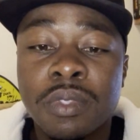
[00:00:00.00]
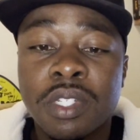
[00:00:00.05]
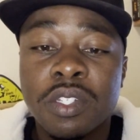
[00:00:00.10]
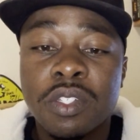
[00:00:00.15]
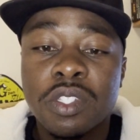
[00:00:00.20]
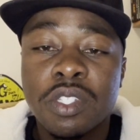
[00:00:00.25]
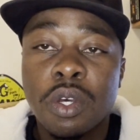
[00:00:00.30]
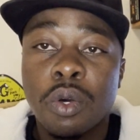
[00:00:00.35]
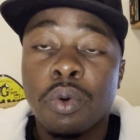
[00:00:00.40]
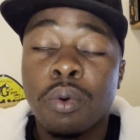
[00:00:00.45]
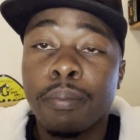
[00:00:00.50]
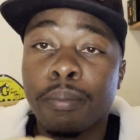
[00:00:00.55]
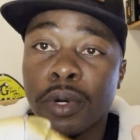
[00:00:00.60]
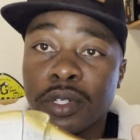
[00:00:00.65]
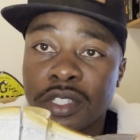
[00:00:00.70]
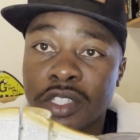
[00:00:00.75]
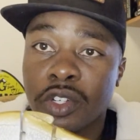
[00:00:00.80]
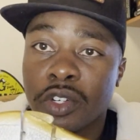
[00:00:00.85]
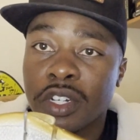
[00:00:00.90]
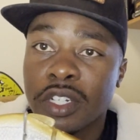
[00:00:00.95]
So
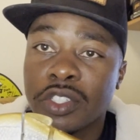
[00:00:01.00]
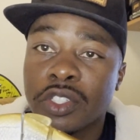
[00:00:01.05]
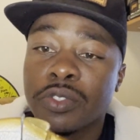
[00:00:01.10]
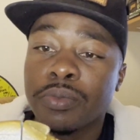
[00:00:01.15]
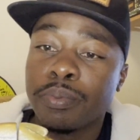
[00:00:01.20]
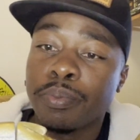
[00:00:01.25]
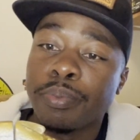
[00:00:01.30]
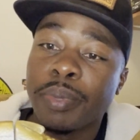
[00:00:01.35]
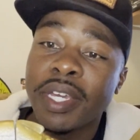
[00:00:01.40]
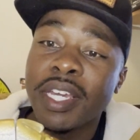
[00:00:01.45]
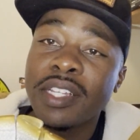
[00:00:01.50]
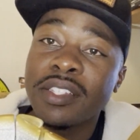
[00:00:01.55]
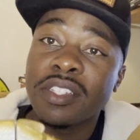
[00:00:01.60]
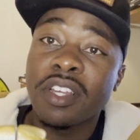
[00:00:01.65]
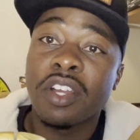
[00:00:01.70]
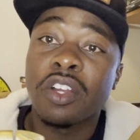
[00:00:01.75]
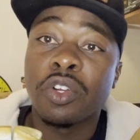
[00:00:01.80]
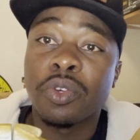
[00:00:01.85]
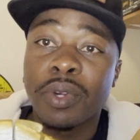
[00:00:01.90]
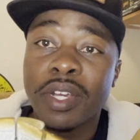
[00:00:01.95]
multi-jointed baits
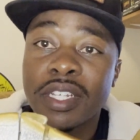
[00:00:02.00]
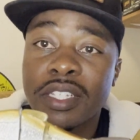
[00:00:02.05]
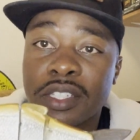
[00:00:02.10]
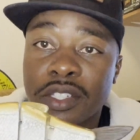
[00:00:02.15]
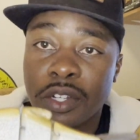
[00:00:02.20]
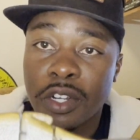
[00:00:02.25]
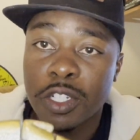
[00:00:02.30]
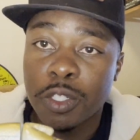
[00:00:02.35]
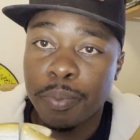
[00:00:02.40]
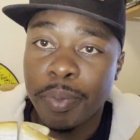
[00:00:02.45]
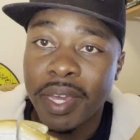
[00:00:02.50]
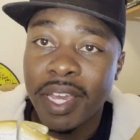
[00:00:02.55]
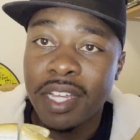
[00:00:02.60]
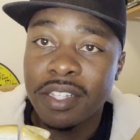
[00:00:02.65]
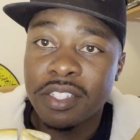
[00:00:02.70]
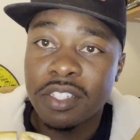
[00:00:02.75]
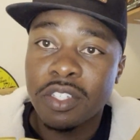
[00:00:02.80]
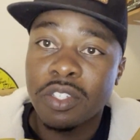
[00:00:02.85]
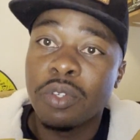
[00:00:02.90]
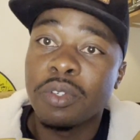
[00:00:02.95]
are great search
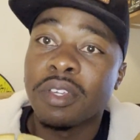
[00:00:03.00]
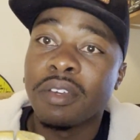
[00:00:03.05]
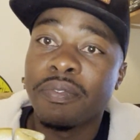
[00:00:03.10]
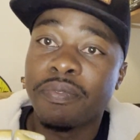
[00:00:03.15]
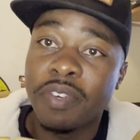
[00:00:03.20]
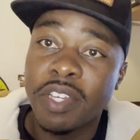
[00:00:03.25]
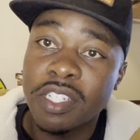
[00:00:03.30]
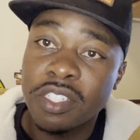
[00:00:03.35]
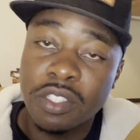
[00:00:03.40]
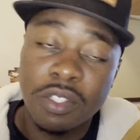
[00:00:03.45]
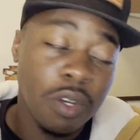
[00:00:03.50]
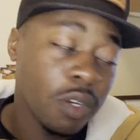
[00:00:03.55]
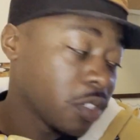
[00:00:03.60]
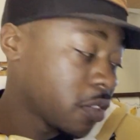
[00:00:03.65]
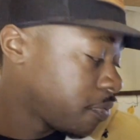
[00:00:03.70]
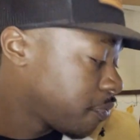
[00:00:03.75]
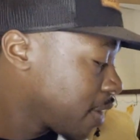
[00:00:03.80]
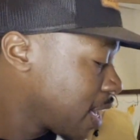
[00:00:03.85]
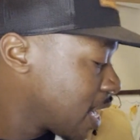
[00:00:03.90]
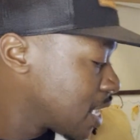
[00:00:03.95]
baits. You can fish those
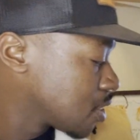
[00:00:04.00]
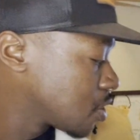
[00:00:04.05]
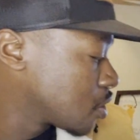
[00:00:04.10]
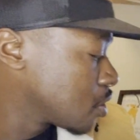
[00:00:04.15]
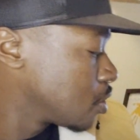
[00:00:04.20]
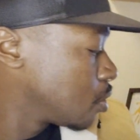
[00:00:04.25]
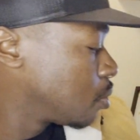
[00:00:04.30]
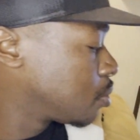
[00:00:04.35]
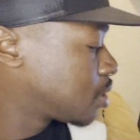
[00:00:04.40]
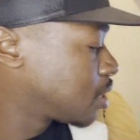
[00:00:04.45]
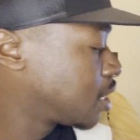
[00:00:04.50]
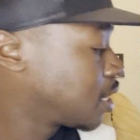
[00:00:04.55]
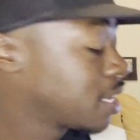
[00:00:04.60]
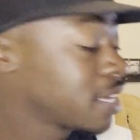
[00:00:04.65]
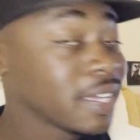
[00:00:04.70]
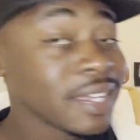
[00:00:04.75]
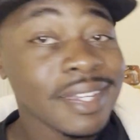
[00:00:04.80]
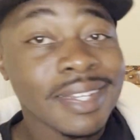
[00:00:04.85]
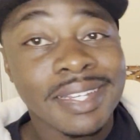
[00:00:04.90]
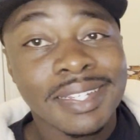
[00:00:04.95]
faster usually
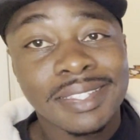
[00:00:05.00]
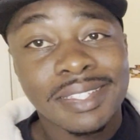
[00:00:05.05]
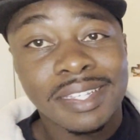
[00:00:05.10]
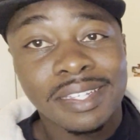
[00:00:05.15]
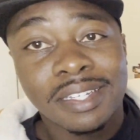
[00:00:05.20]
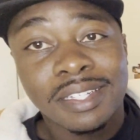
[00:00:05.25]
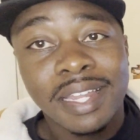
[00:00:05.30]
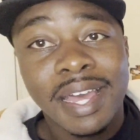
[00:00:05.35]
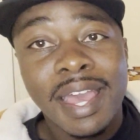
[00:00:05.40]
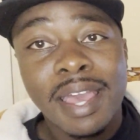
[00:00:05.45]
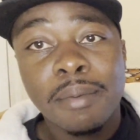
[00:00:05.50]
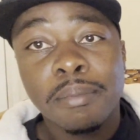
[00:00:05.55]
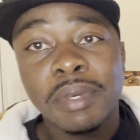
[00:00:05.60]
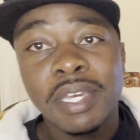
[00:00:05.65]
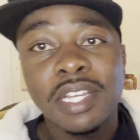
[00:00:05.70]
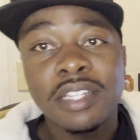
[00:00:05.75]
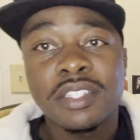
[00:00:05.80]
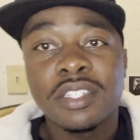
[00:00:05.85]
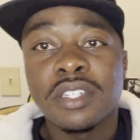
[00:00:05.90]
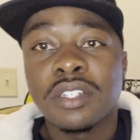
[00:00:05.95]
than glide
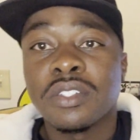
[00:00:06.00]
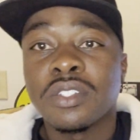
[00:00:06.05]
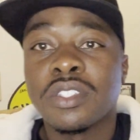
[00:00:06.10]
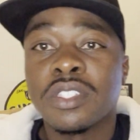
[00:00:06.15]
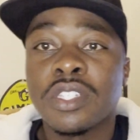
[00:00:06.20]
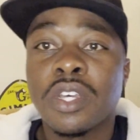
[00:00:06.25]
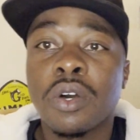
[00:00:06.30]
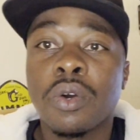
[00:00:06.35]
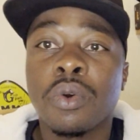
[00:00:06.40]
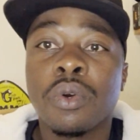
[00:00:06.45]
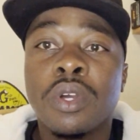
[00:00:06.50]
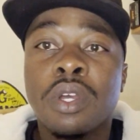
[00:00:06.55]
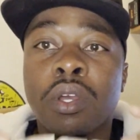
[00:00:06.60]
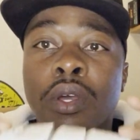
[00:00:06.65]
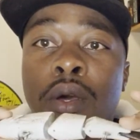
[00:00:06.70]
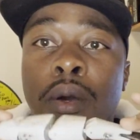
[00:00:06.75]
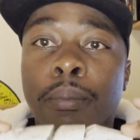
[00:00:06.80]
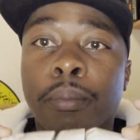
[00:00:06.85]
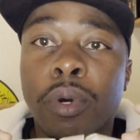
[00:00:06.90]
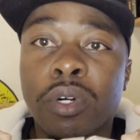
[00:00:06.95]
baits. So
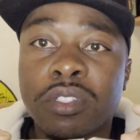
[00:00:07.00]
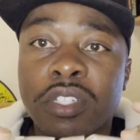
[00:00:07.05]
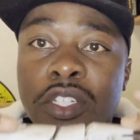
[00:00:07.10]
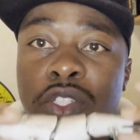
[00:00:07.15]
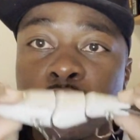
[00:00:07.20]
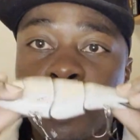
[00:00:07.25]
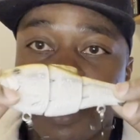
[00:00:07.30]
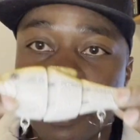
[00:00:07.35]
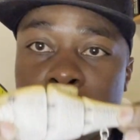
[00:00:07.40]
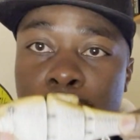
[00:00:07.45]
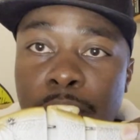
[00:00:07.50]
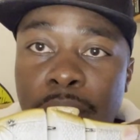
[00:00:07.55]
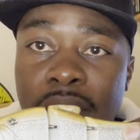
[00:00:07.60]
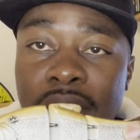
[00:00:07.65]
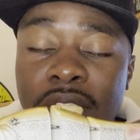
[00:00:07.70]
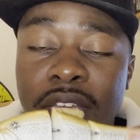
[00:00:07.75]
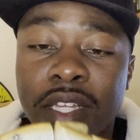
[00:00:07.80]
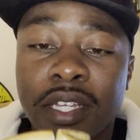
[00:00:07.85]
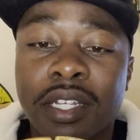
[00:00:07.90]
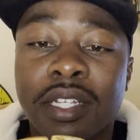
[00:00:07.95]
multi-jointed
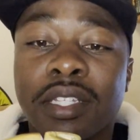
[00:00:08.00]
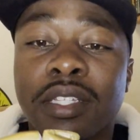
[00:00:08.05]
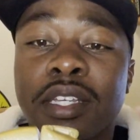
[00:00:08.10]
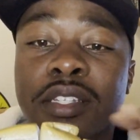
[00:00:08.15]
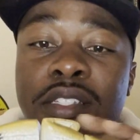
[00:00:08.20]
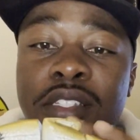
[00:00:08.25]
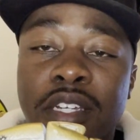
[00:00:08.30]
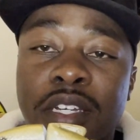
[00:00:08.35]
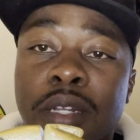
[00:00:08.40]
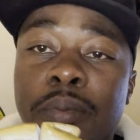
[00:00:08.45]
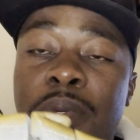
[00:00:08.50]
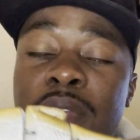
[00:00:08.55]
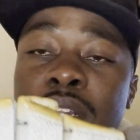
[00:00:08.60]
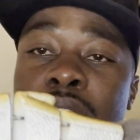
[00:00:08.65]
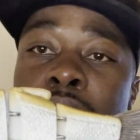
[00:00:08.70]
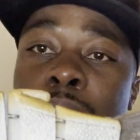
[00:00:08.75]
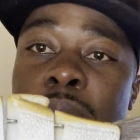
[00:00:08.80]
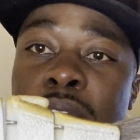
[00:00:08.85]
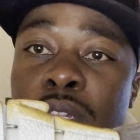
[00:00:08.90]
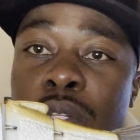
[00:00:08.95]
bait, this is going to be a
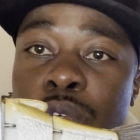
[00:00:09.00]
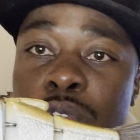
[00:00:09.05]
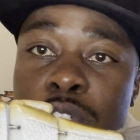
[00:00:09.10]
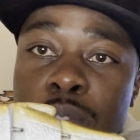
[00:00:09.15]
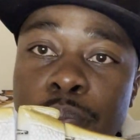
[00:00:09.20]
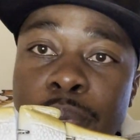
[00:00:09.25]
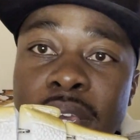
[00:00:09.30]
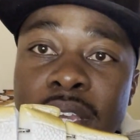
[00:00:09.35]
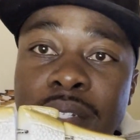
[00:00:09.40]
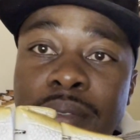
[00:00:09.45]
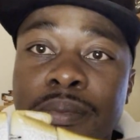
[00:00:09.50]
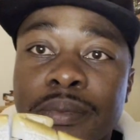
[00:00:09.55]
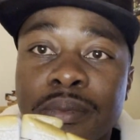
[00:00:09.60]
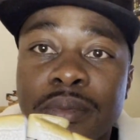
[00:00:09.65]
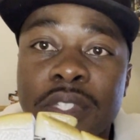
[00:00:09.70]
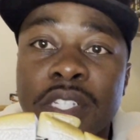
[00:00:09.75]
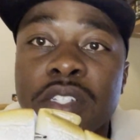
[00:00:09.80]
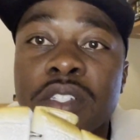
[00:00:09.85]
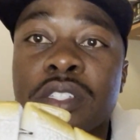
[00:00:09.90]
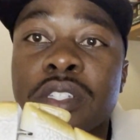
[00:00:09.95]
Limit Lures bait.
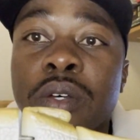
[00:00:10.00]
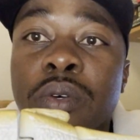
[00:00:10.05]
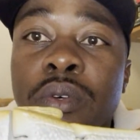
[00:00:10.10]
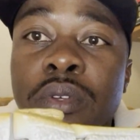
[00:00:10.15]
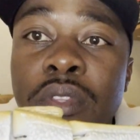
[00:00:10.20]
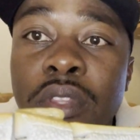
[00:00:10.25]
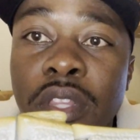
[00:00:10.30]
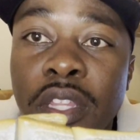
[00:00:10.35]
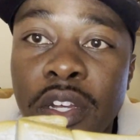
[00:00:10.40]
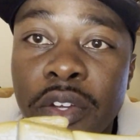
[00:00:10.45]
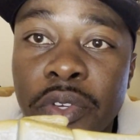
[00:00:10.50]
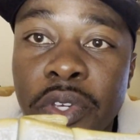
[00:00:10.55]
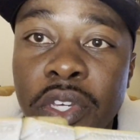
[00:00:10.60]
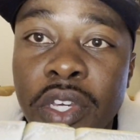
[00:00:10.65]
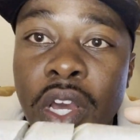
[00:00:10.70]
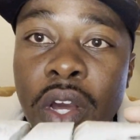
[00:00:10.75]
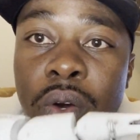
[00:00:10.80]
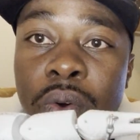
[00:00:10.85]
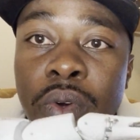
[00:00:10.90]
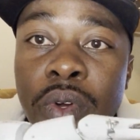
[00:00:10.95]
So there you
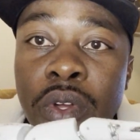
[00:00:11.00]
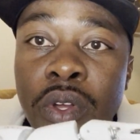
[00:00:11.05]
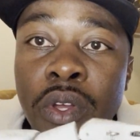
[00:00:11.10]
go.